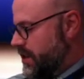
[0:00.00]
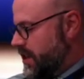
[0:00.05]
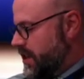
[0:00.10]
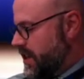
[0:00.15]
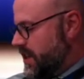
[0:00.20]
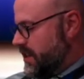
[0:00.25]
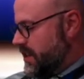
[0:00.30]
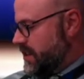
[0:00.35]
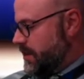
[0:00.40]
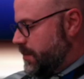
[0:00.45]

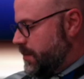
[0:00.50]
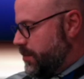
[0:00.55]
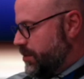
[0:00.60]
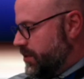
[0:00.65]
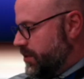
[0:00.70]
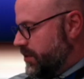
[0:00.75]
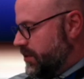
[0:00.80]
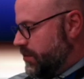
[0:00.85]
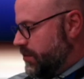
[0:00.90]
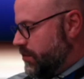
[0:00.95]
"Let me put a
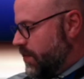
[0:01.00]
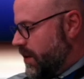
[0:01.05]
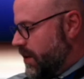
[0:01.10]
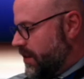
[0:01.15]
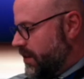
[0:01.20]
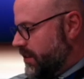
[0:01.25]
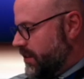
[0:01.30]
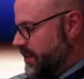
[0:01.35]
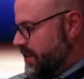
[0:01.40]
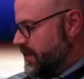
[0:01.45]
little water
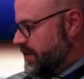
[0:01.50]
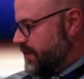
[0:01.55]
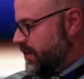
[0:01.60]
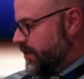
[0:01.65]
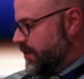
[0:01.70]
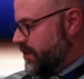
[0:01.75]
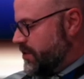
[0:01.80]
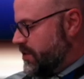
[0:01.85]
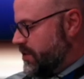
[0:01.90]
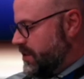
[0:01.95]
on these
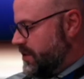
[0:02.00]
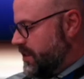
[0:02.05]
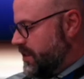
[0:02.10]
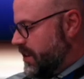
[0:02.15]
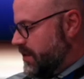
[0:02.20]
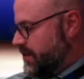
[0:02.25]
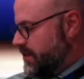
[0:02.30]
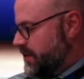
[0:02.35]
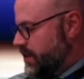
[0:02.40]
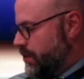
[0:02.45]
ferns," she said.
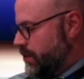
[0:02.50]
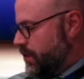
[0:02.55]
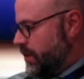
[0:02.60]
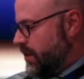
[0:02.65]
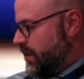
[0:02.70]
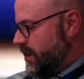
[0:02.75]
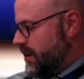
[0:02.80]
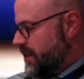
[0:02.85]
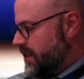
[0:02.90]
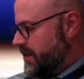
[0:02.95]
"You go
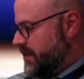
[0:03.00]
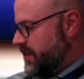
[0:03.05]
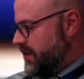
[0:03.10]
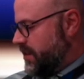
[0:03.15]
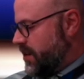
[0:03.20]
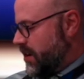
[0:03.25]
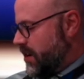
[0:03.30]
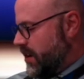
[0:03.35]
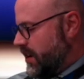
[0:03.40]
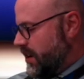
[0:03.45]
on ahead to the
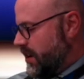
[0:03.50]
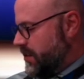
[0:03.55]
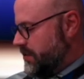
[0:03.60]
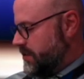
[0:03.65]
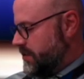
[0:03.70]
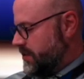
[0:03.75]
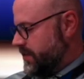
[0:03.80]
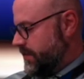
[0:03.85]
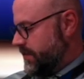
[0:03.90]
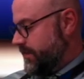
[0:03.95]
car
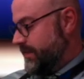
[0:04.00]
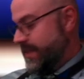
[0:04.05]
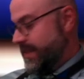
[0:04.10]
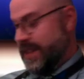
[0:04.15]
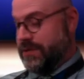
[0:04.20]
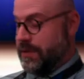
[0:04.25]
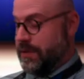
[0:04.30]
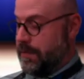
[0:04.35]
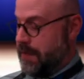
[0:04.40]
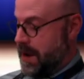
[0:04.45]
house." That's
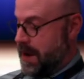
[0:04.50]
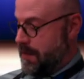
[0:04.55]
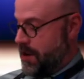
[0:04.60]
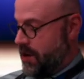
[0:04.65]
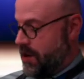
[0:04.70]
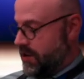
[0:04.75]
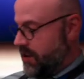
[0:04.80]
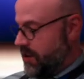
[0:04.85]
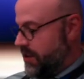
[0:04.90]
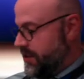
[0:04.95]
what Mama
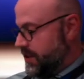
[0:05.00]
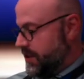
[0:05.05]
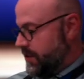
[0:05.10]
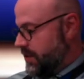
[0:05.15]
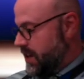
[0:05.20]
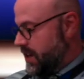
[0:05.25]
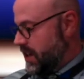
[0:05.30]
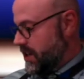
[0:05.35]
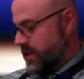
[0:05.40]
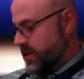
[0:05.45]
called the
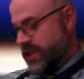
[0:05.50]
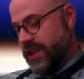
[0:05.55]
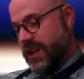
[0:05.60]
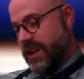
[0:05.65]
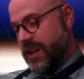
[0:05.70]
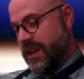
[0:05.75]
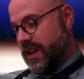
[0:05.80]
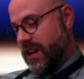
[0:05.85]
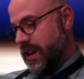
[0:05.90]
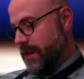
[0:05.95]
garage.
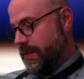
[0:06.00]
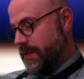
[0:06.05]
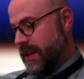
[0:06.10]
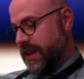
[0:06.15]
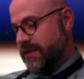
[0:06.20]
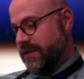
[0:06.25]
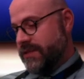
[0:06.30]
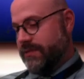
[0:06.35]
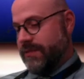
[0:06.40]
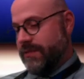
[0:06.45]
"I'll be
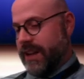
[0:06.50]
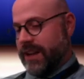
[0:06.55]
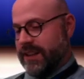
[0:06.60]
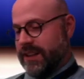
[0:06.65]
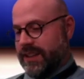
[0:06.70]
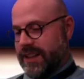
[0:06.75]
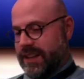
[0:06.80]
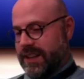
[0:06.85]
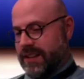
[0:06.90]
out directly."